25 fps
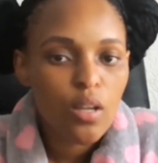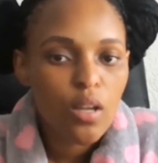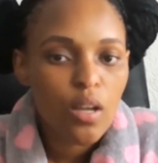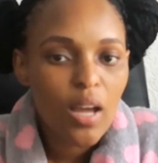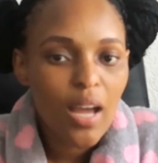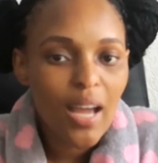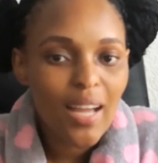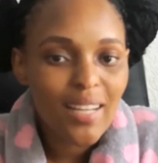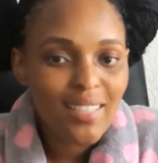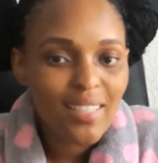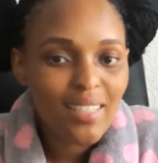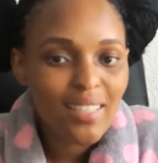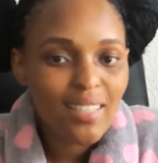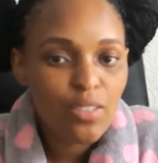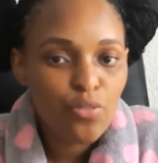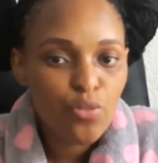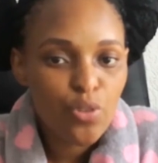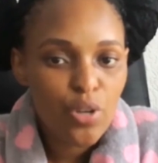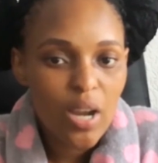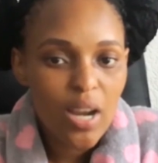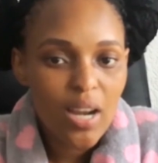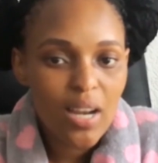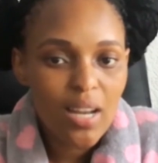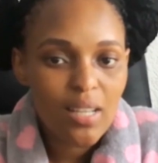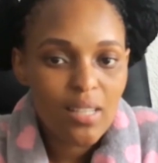I didn't
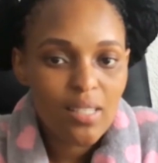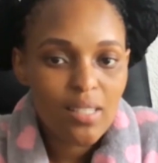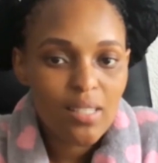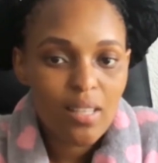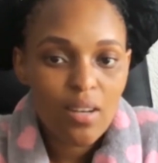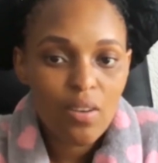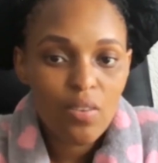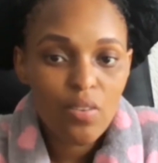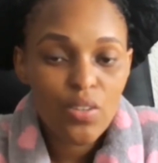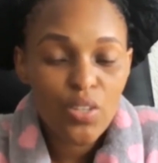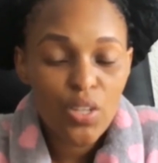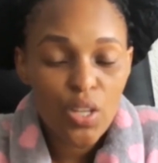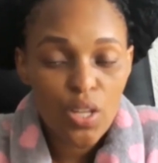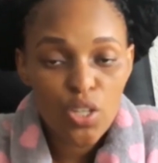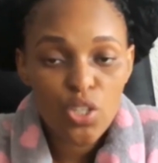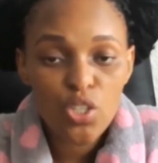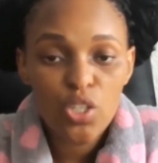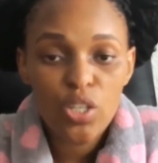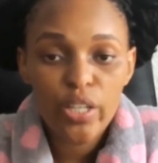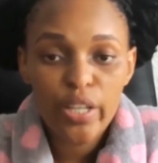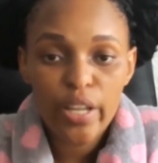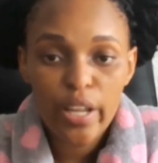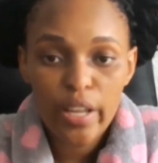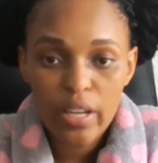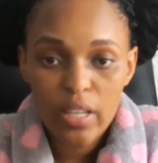realize that I was
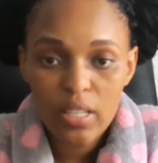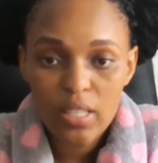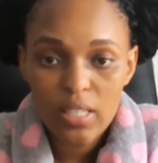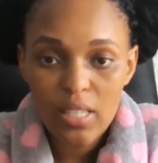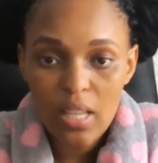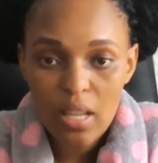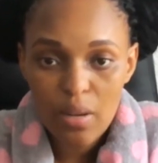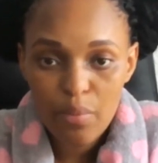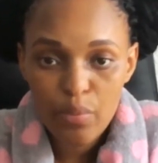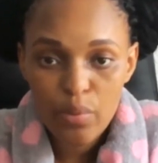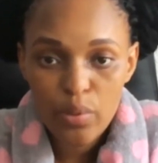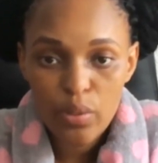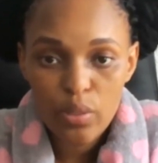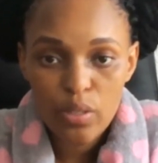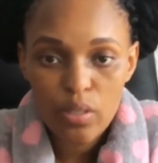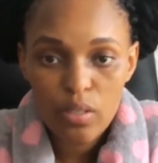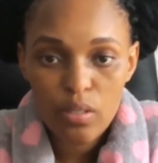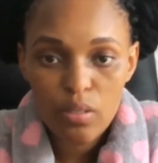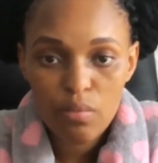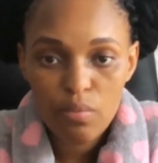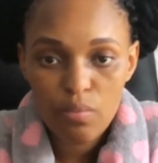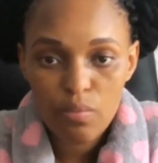actually getting sunburned.